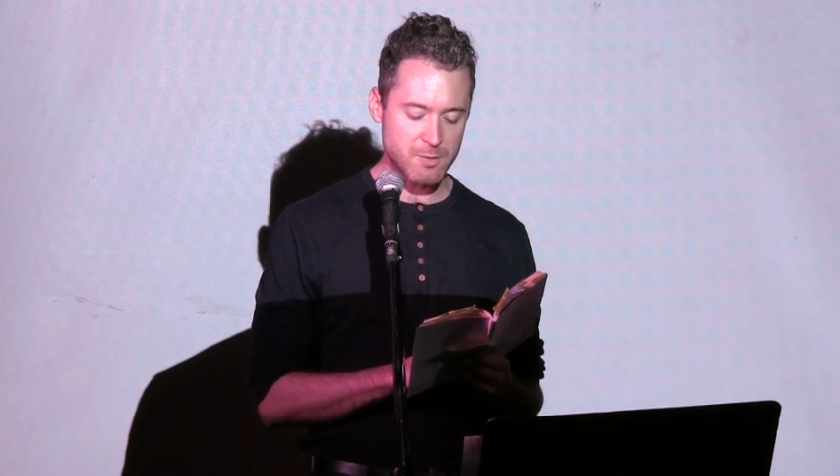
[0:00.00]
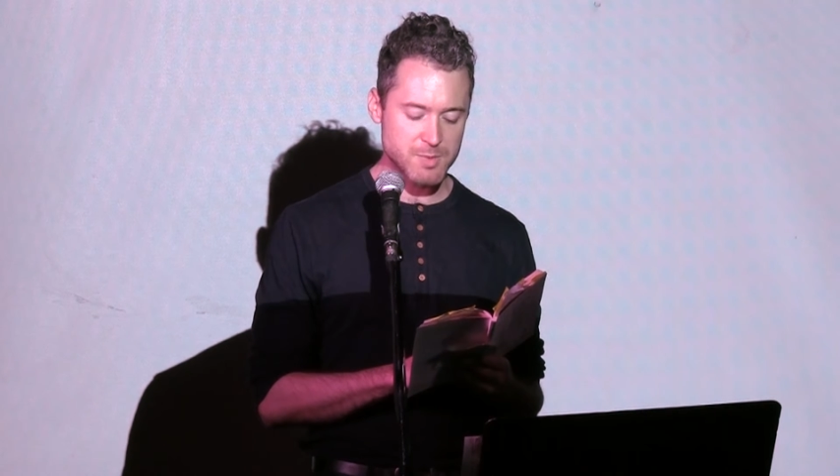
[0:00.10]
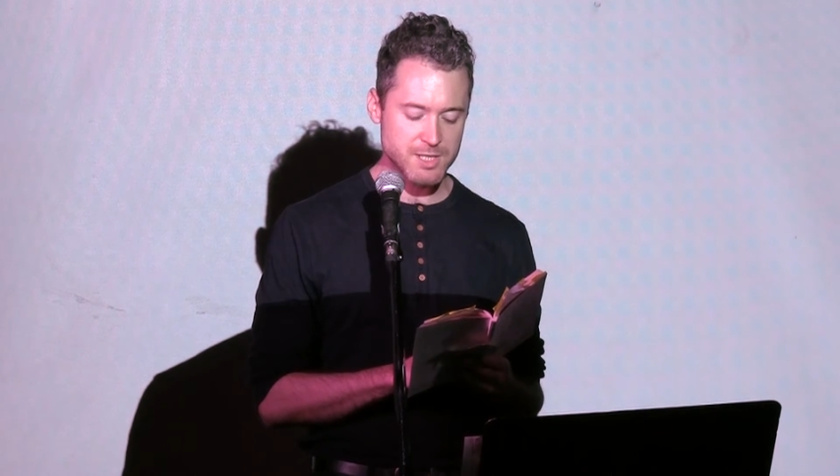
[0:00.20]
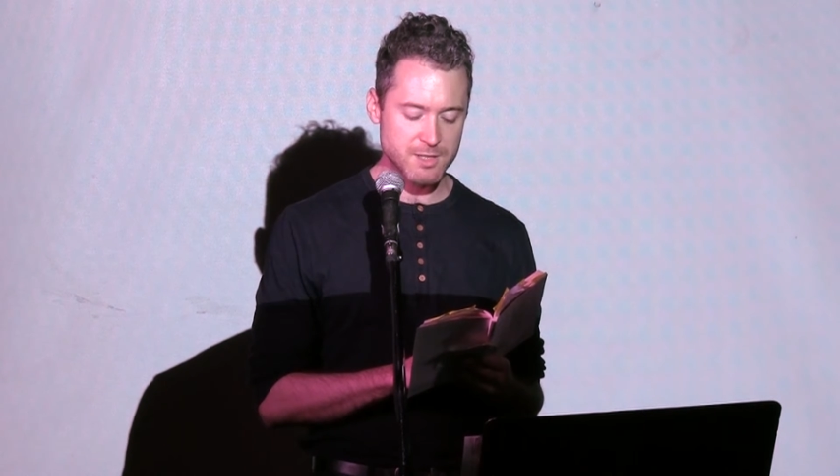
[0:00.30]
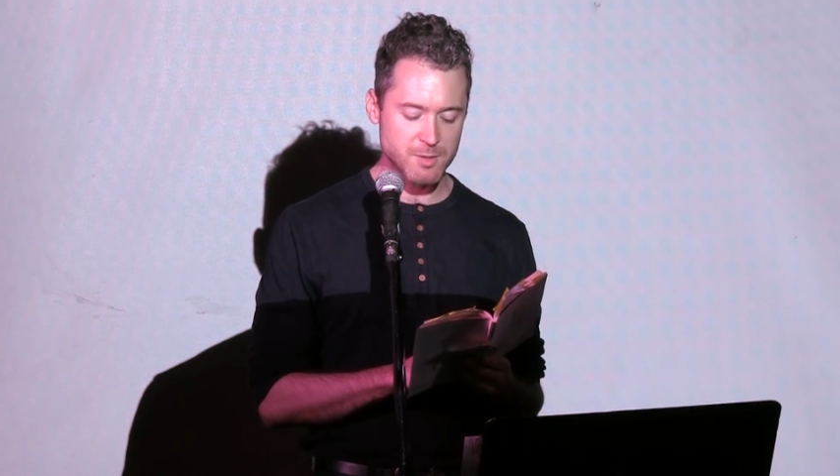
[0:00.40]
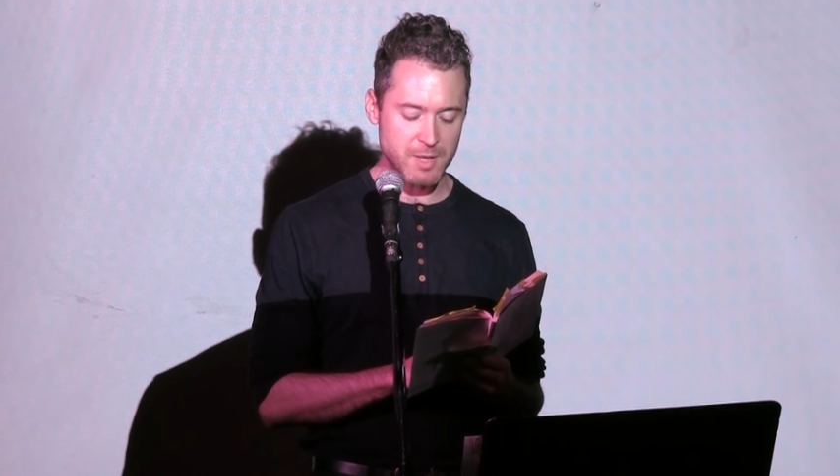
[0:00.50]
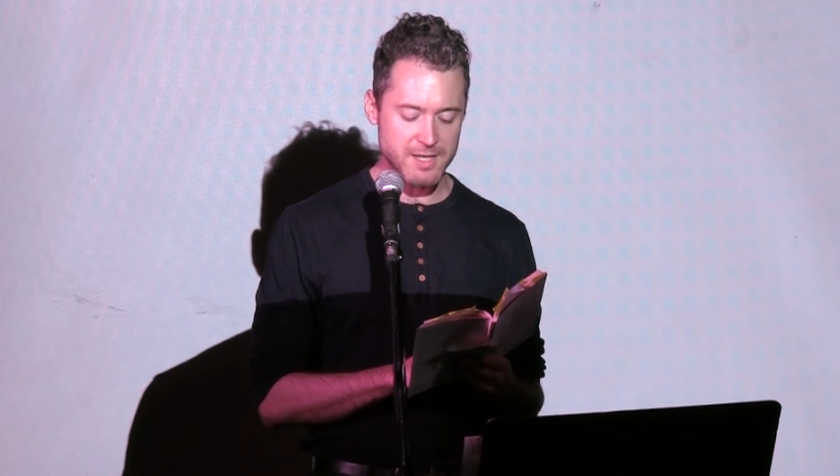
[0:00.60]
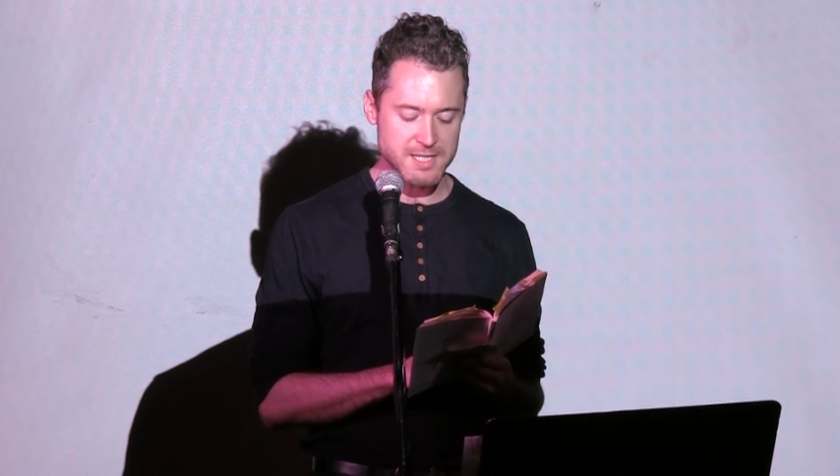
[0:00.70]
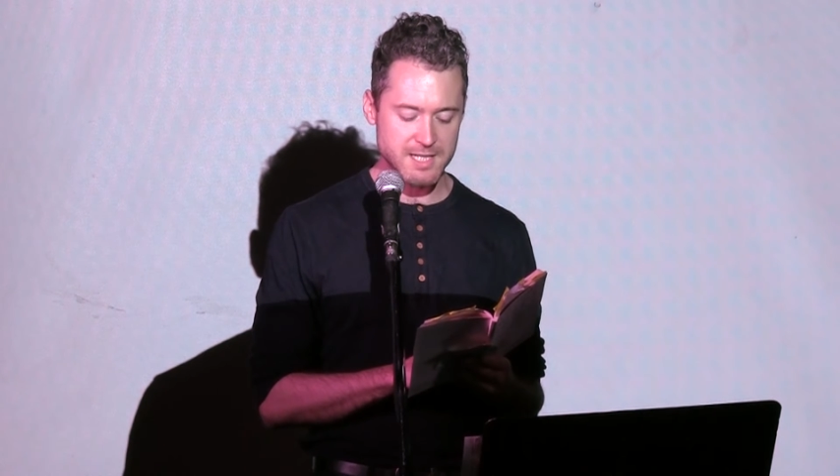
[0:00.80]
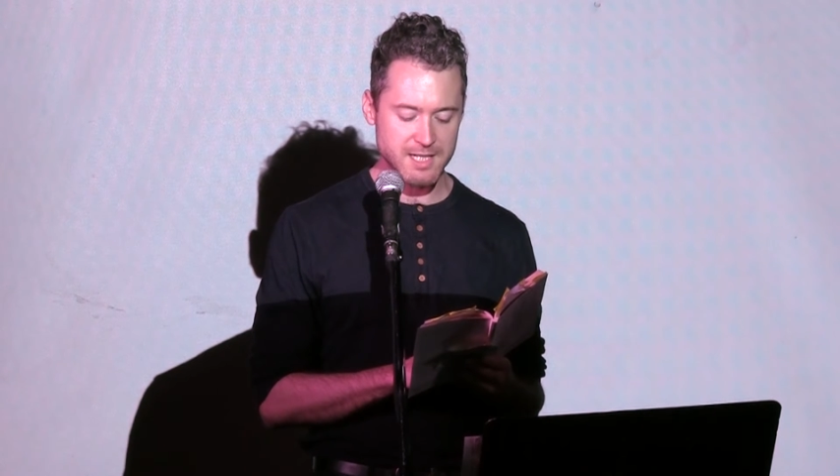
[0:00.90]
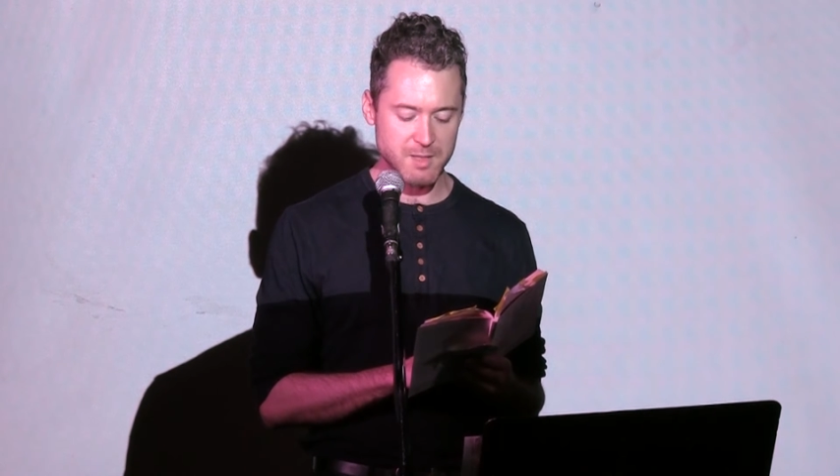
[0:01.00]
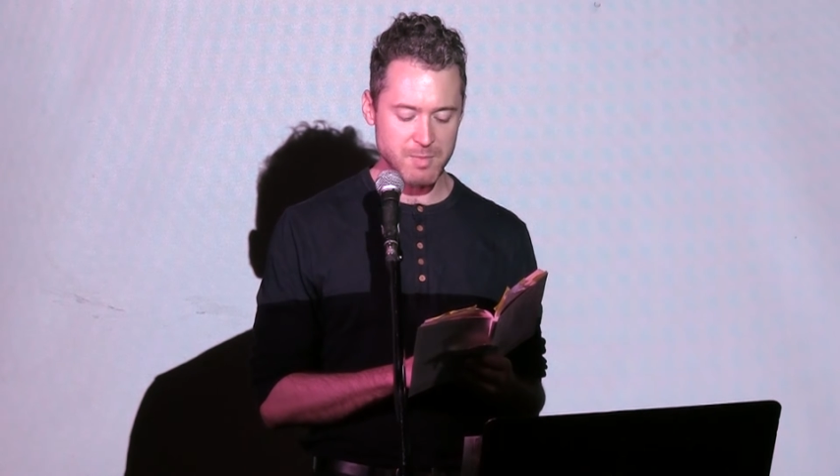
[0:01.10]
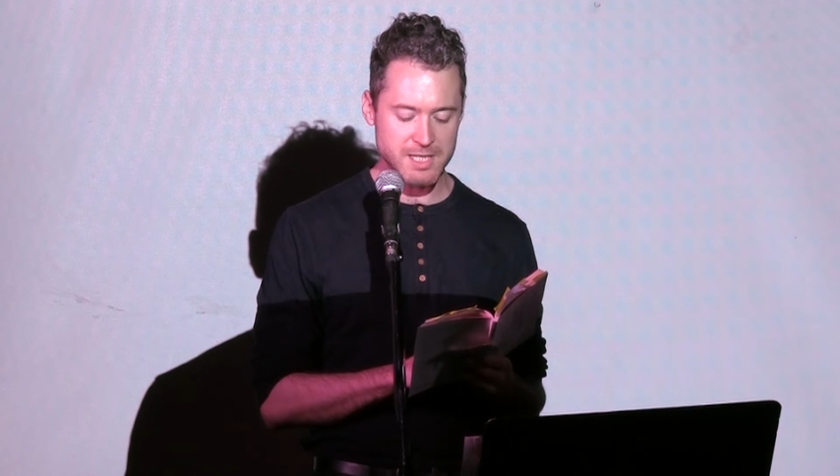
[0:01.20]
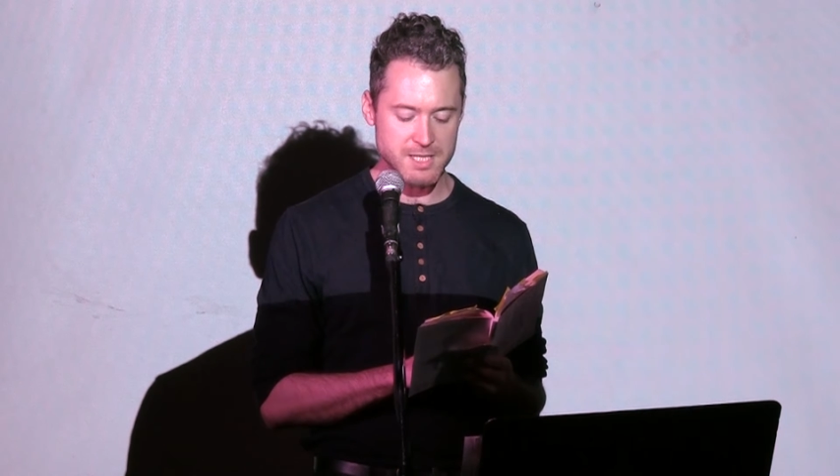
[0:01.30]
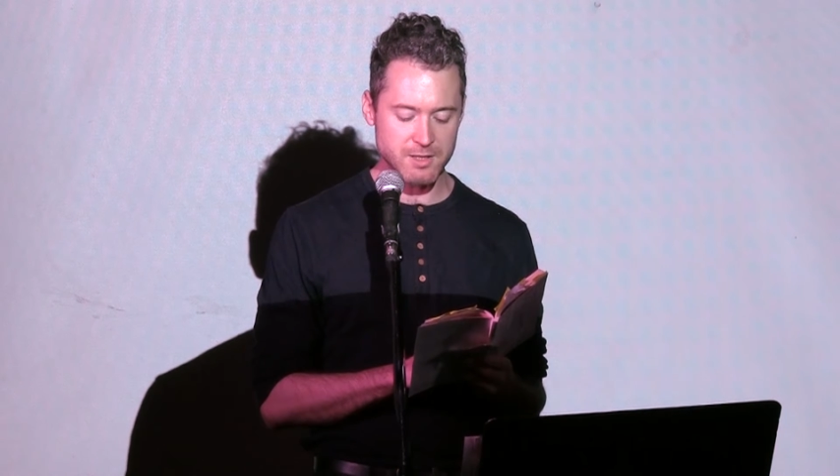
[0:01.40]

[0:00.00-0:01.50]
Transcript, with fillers: obscured by the standing man's